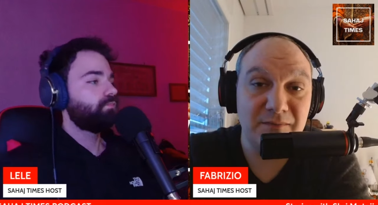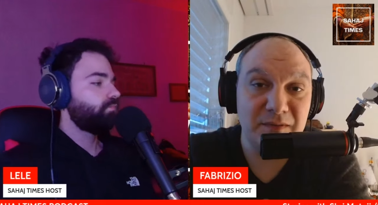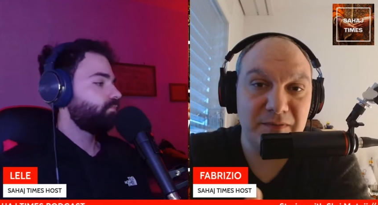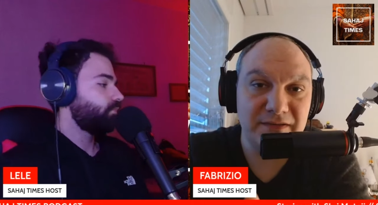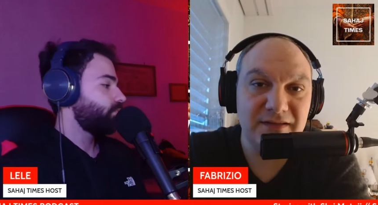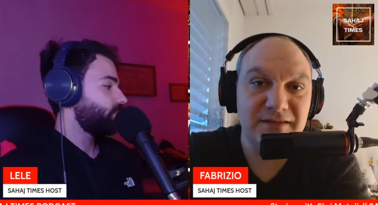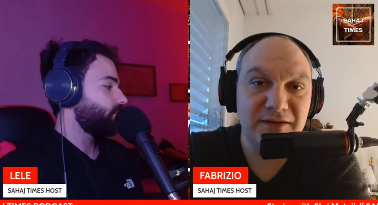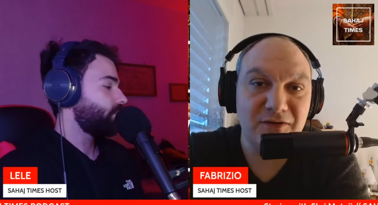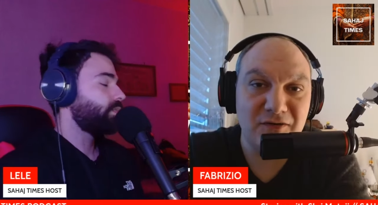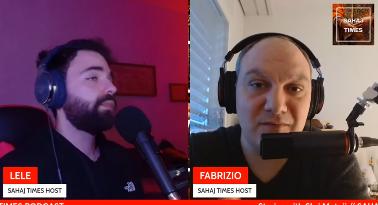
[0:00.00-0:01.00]
Speaker 1: people did in
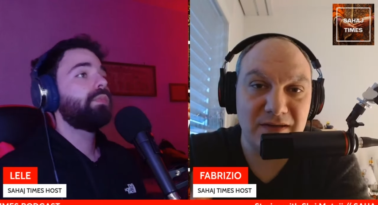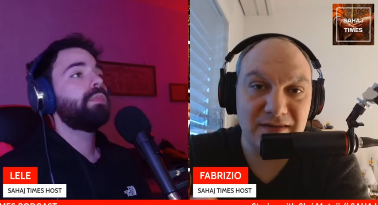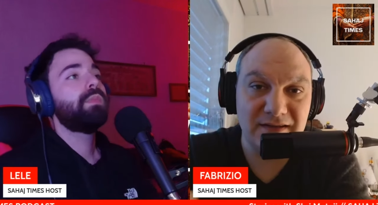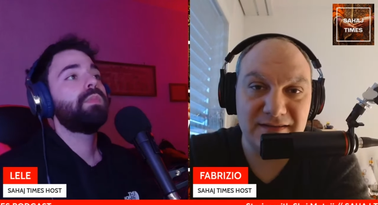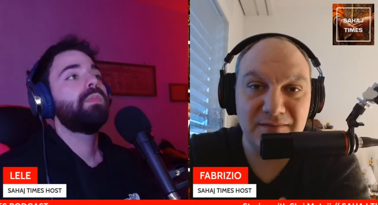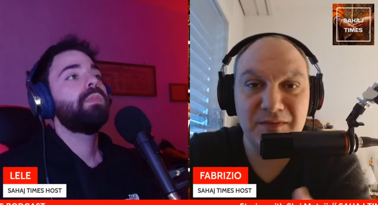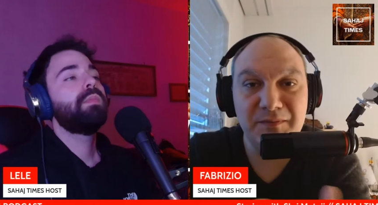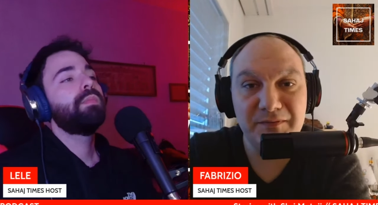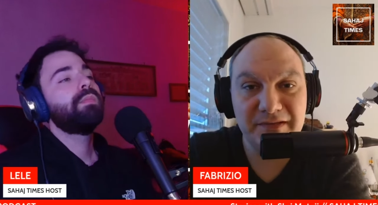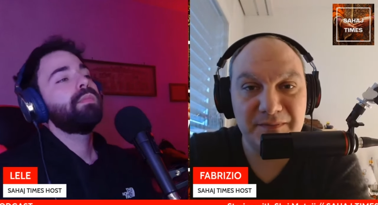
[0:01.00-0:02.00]
the comment and some
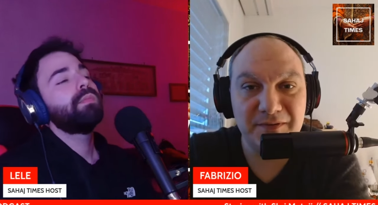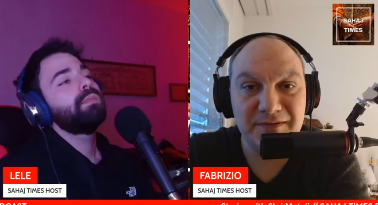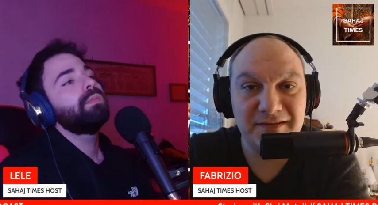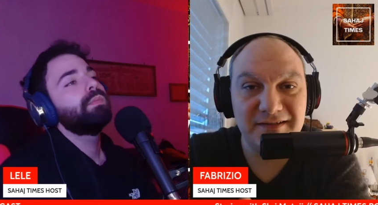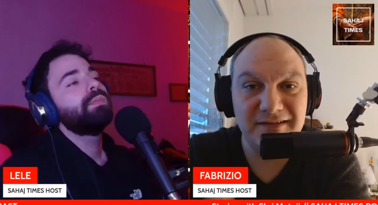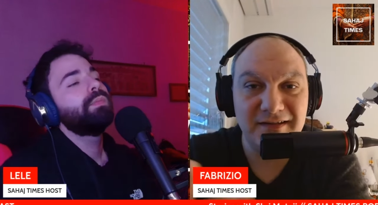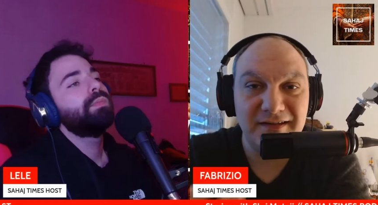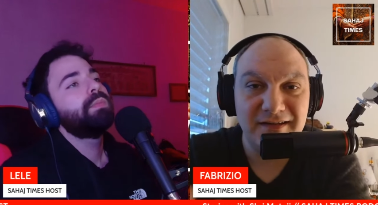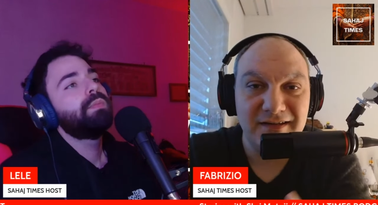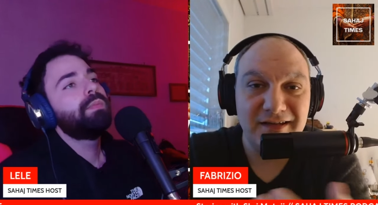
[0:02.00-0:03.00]
people responded
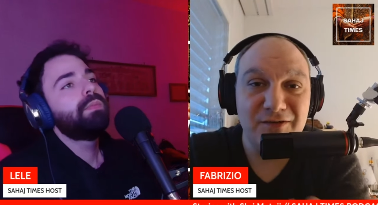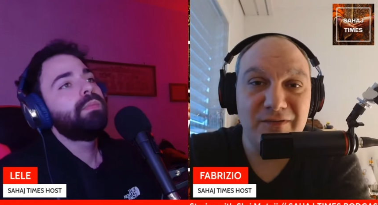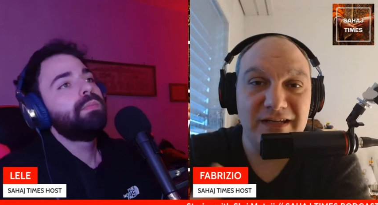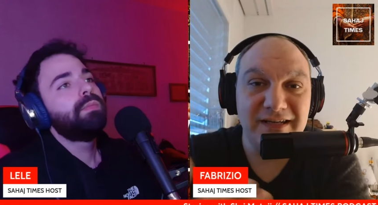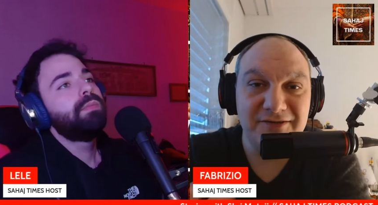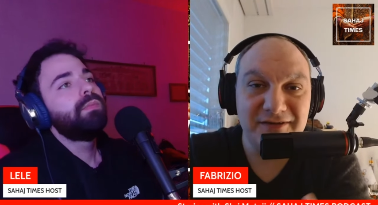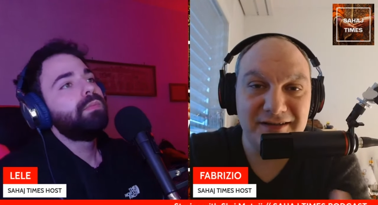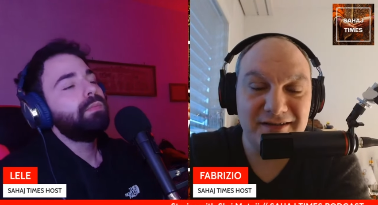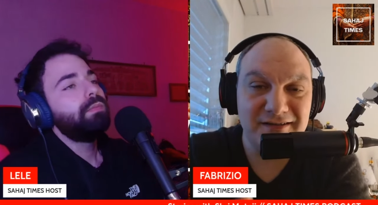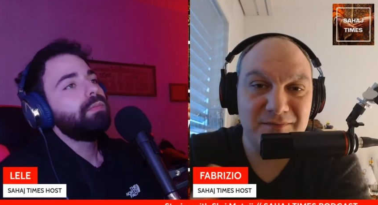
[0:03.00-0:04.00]
it really
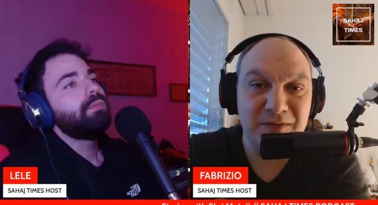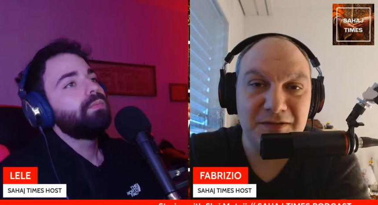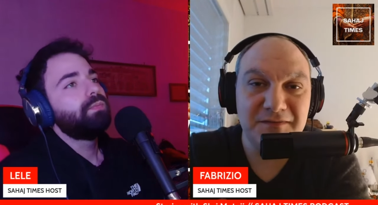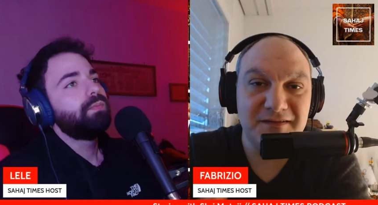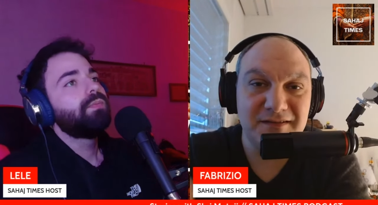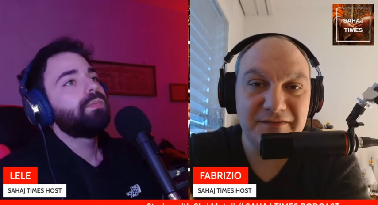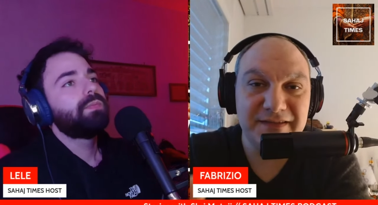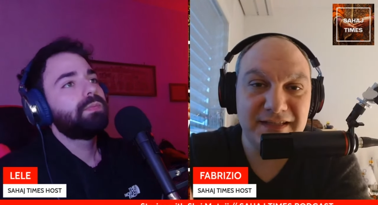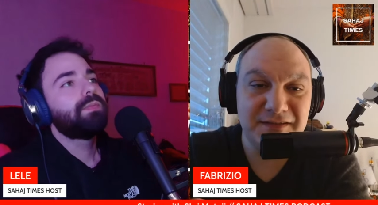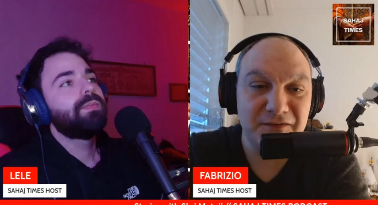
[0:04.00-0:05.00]
created a bit of a of
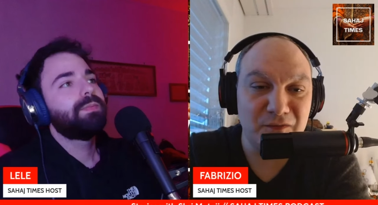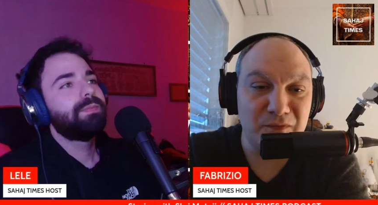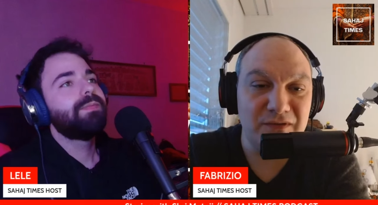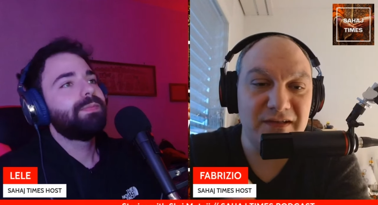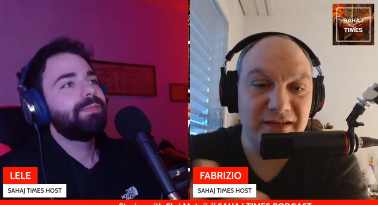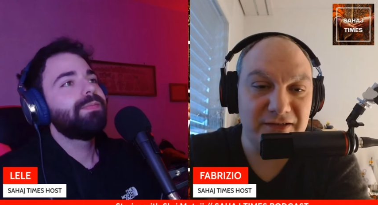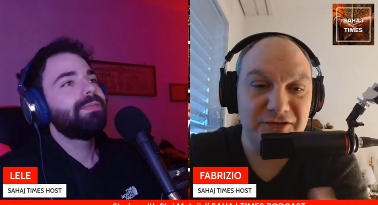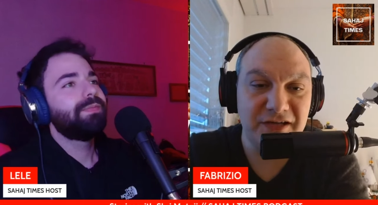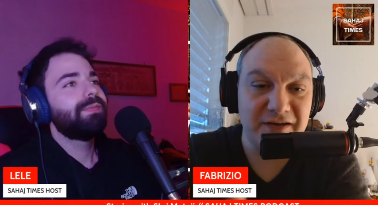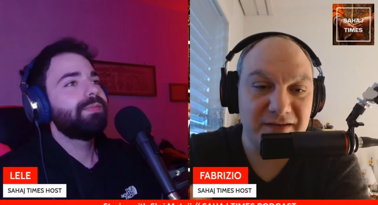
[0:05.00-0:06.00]
sense of community and
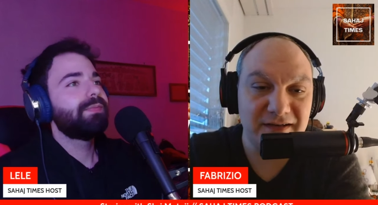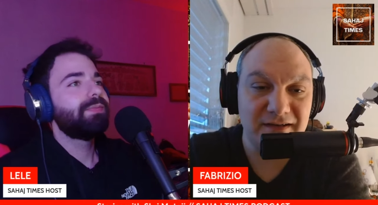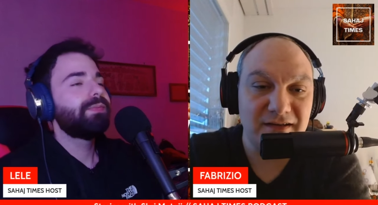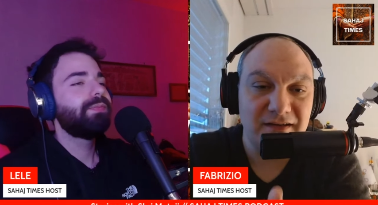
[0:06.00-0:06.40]
sharing